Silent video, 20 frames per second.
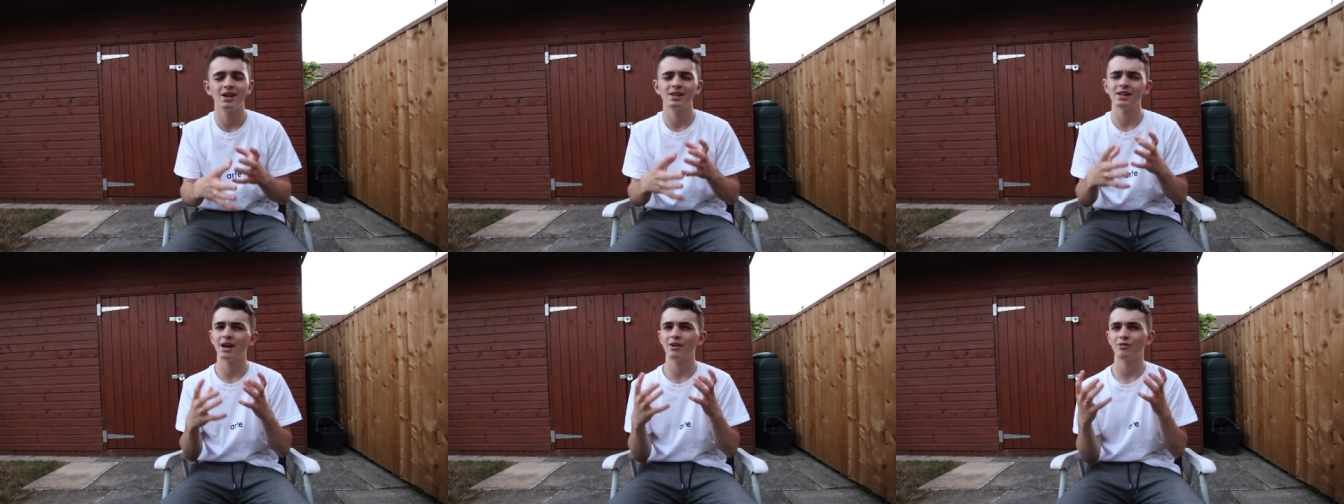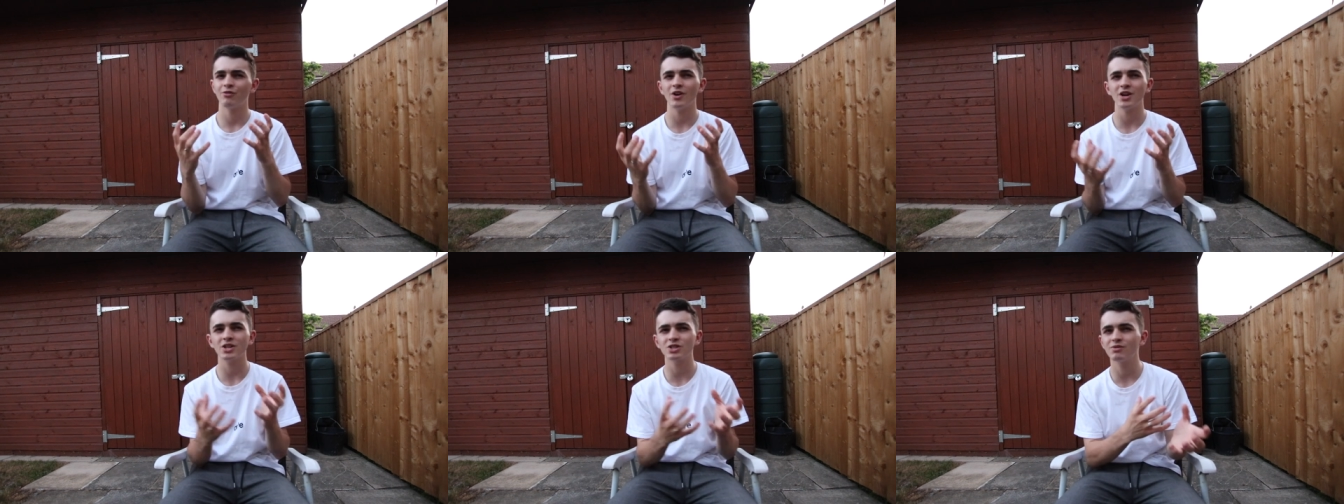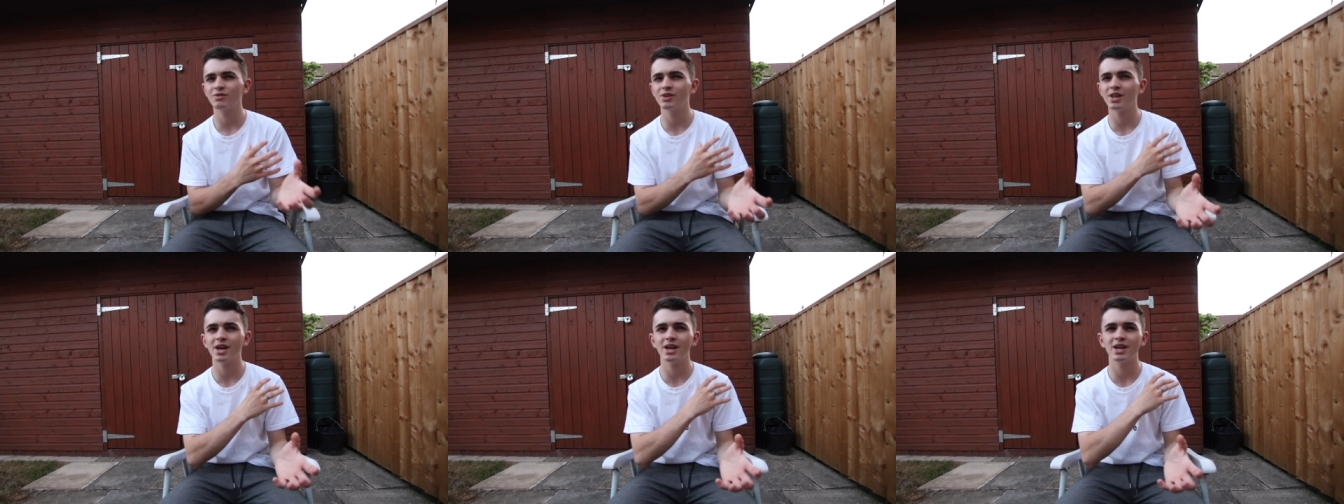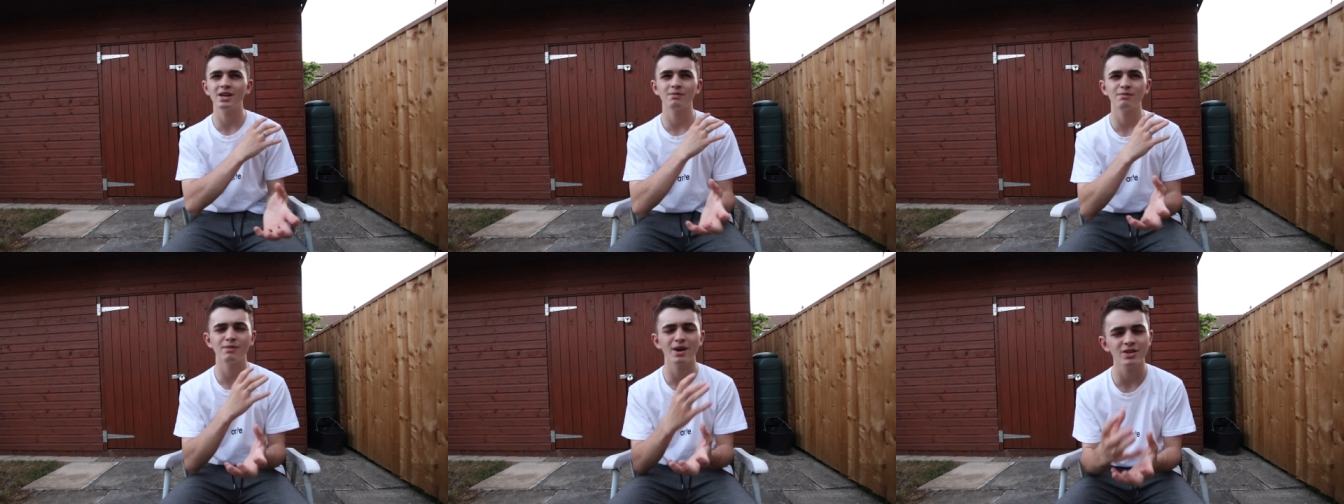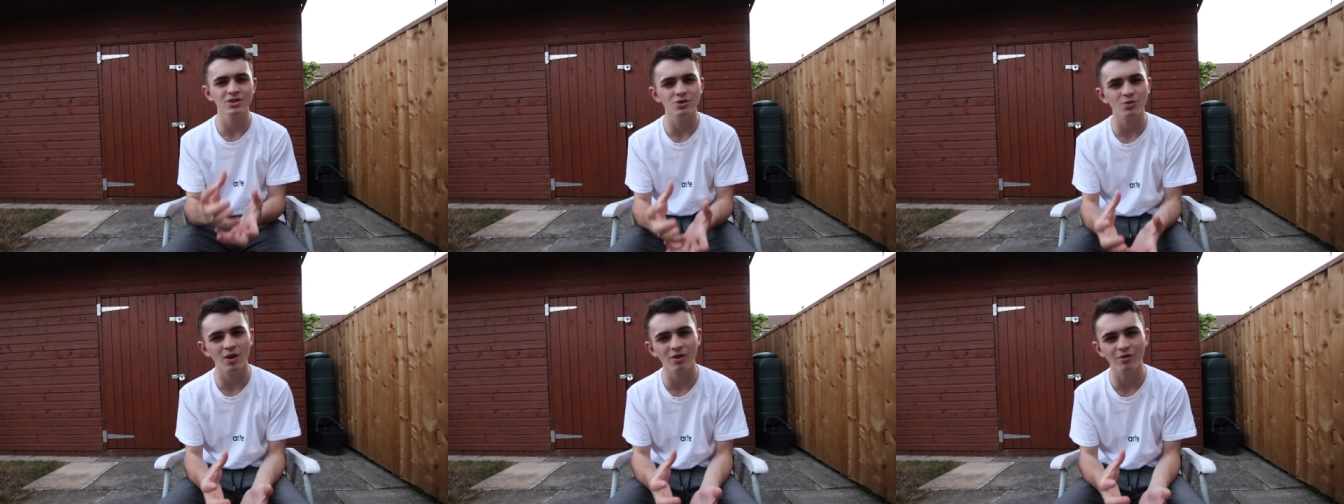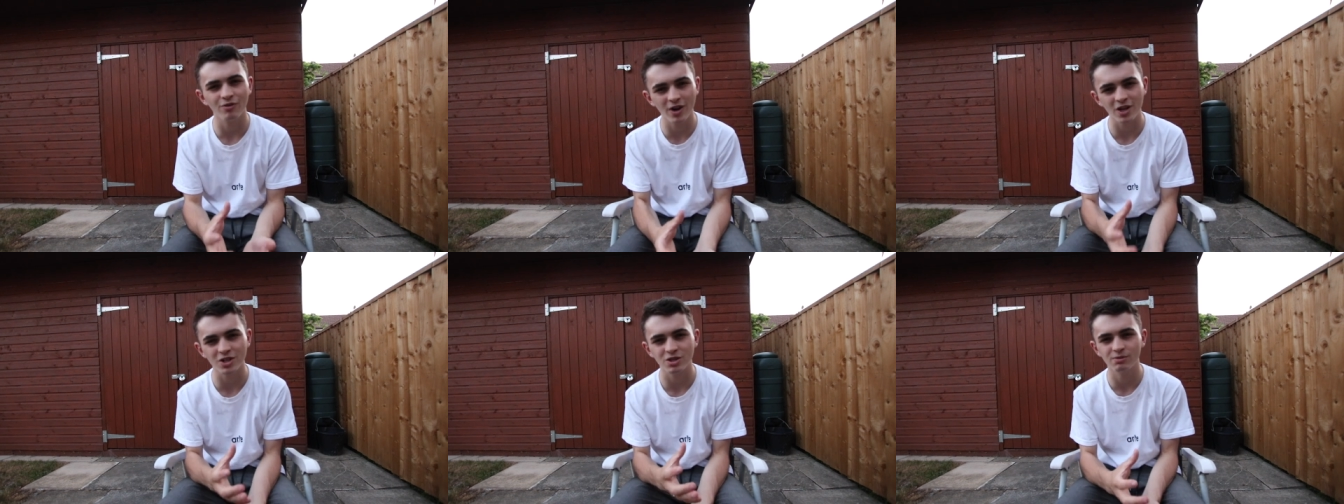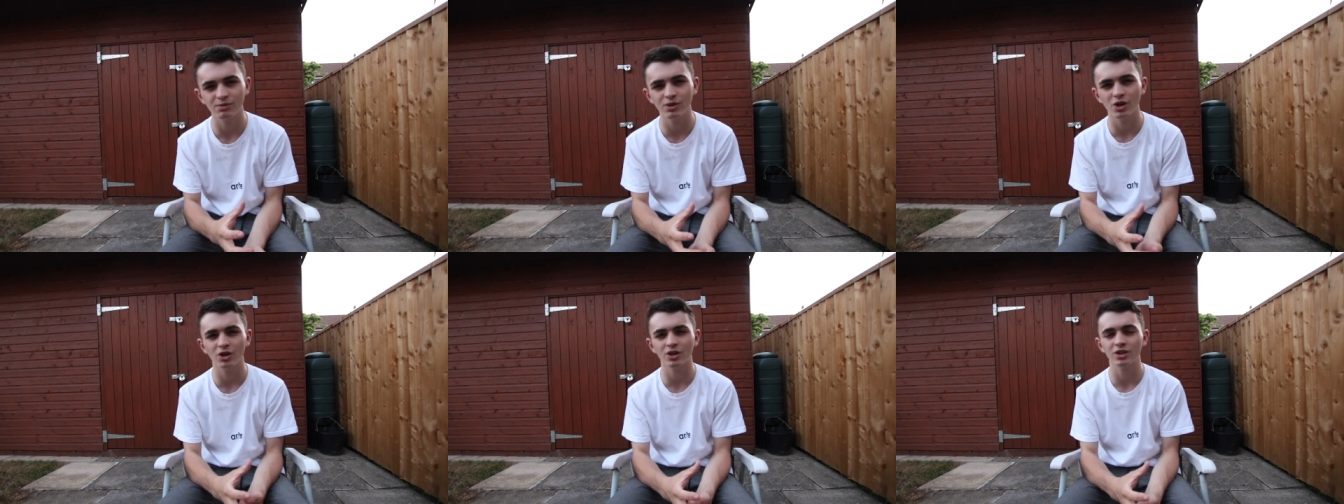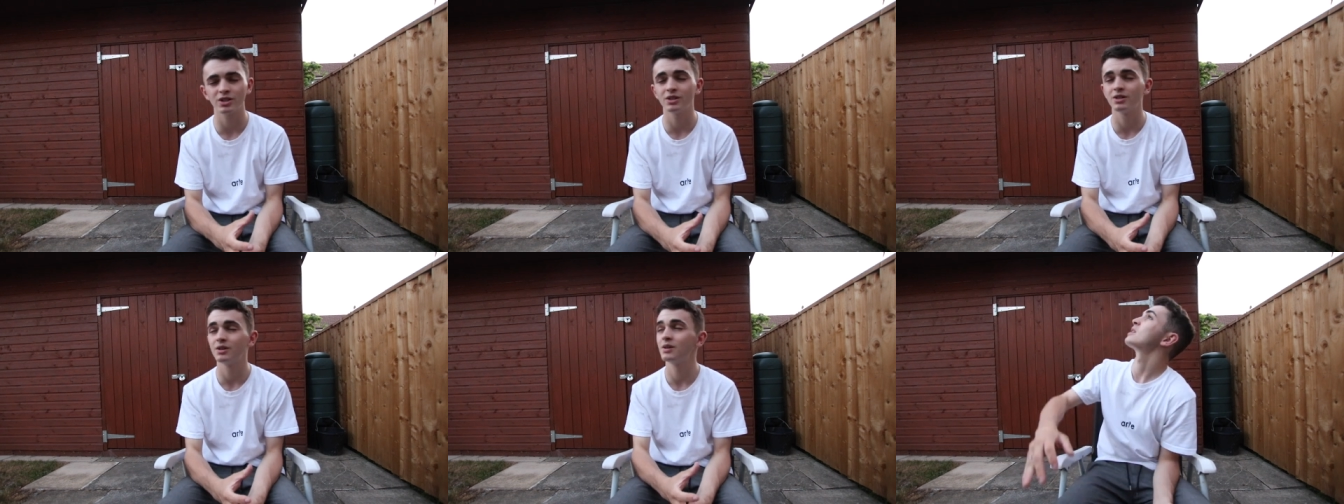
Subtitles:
like fashion related, menswear, fashion blogging.